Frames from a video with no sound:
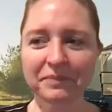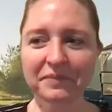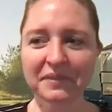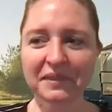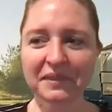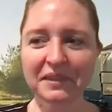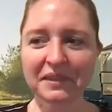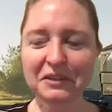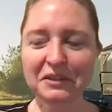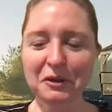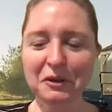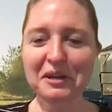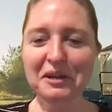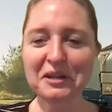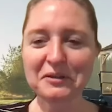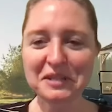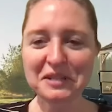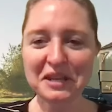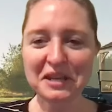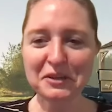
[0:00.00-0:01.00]
um you know um,
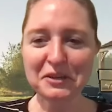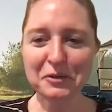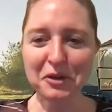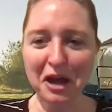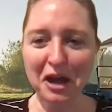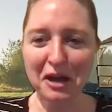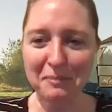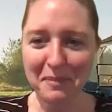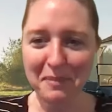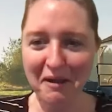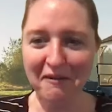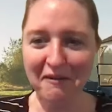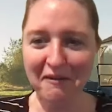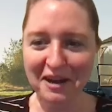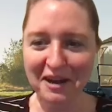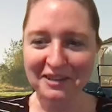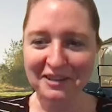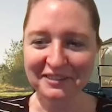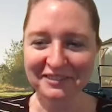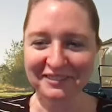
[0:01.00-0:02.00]
what you did. You got
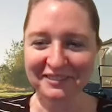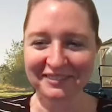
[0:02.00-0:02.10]
married.